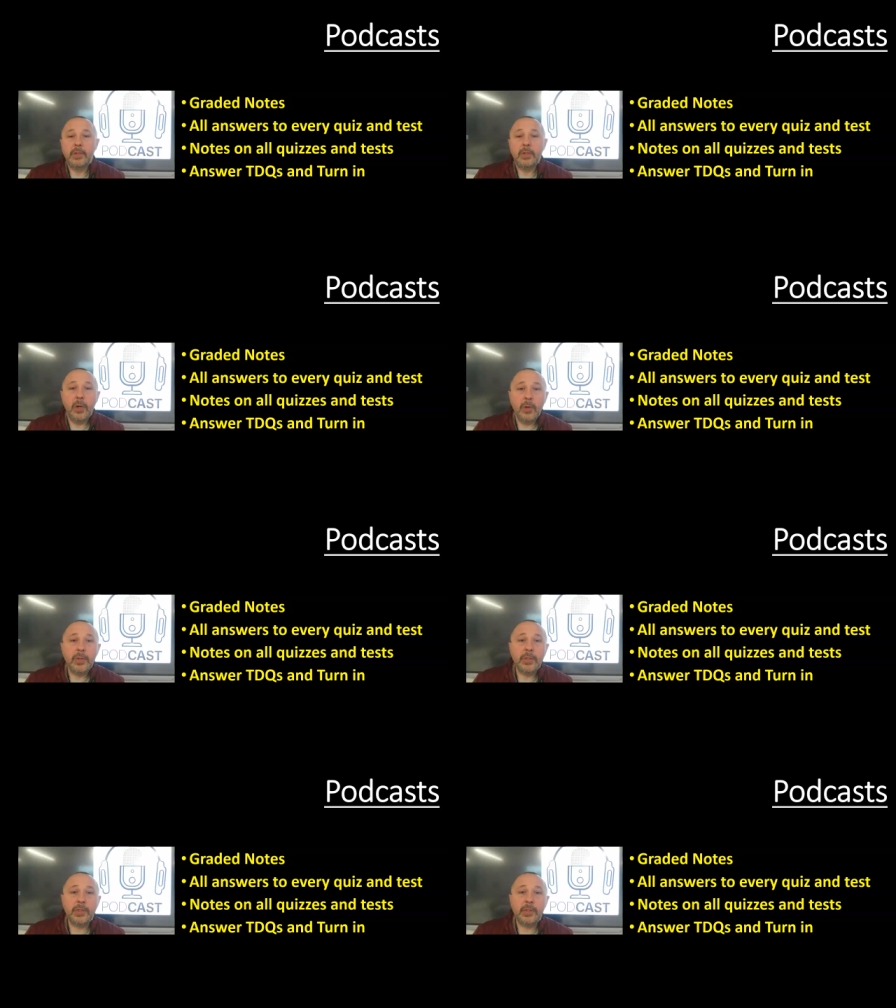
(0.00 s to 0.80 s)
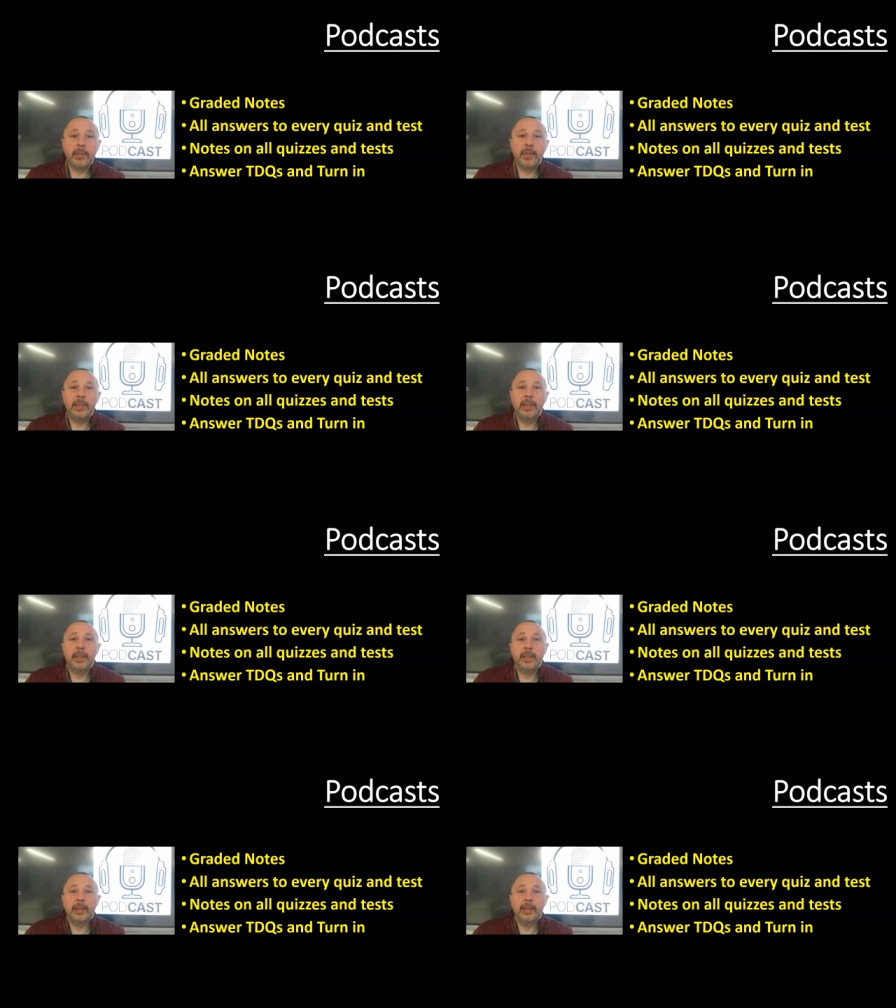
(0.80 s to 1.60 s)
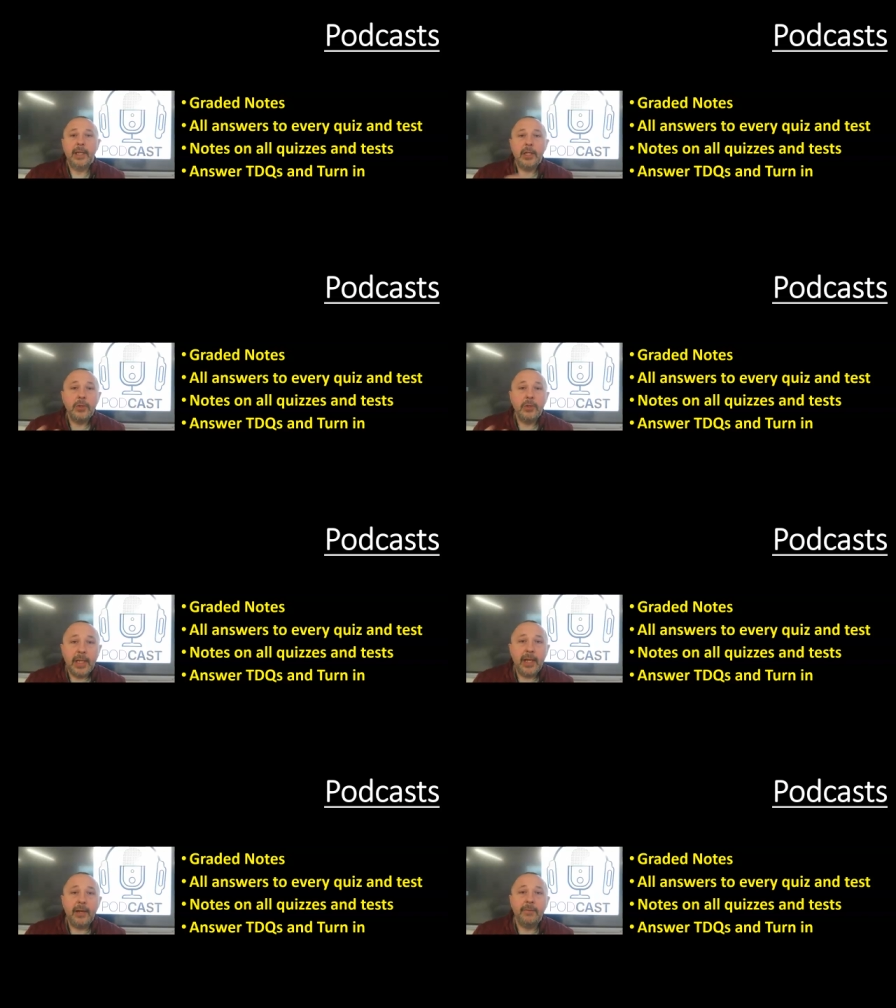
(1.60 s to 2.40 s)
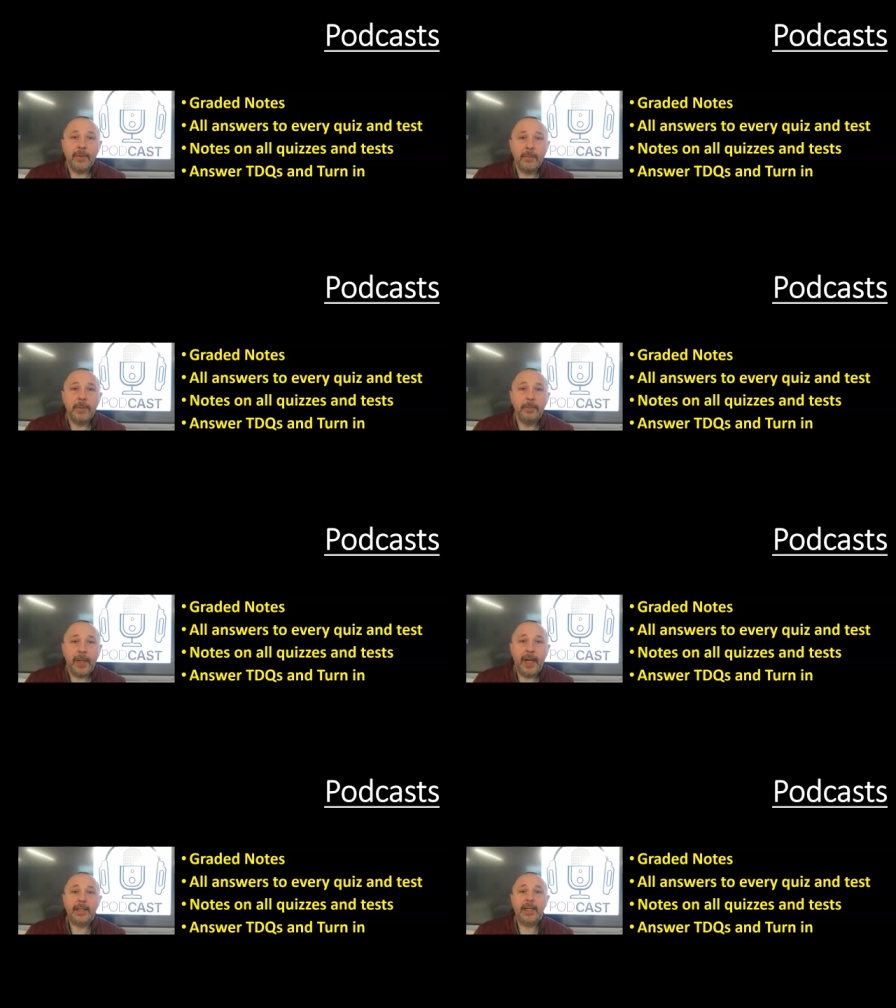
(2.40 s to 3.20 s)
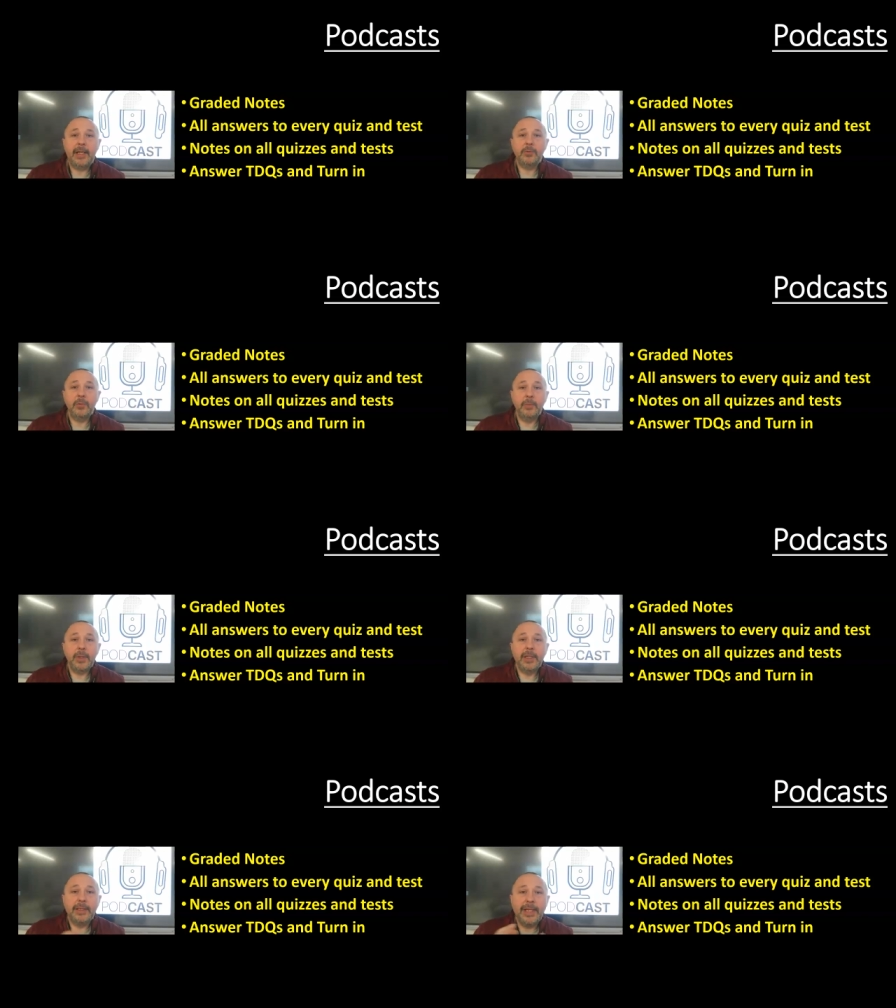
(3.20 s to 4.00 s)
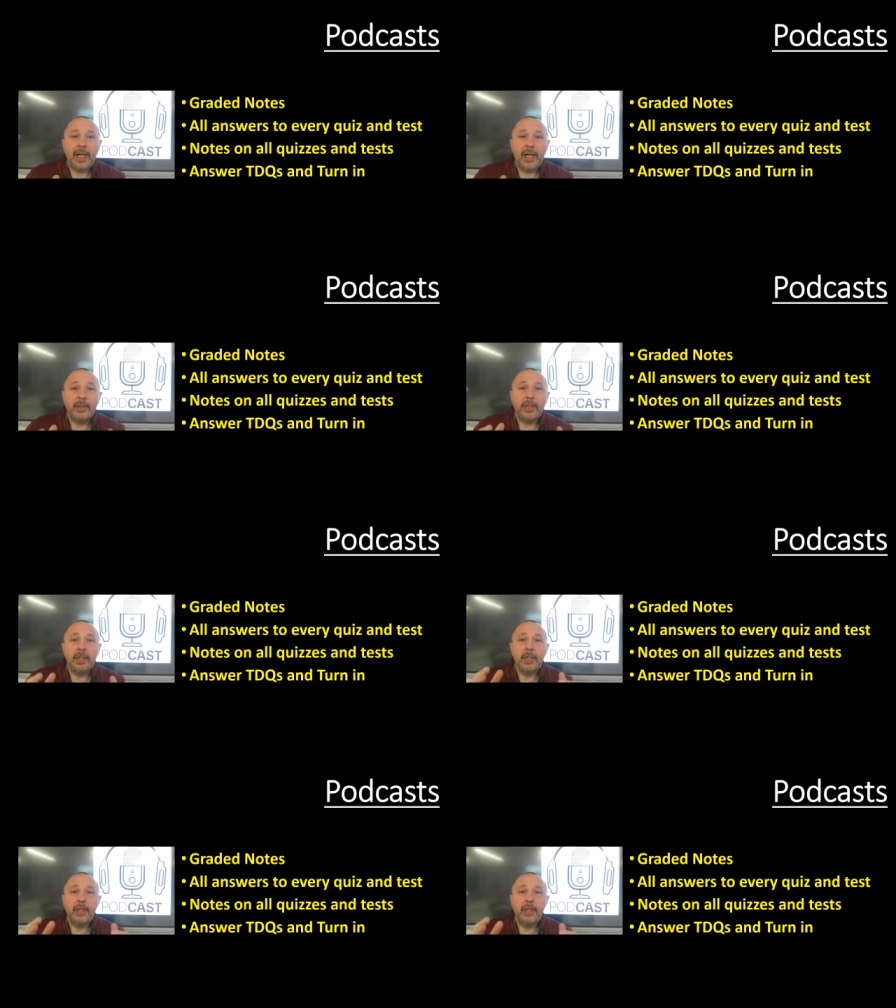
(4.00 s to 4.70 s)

Notes that you take from the podcast will be allowed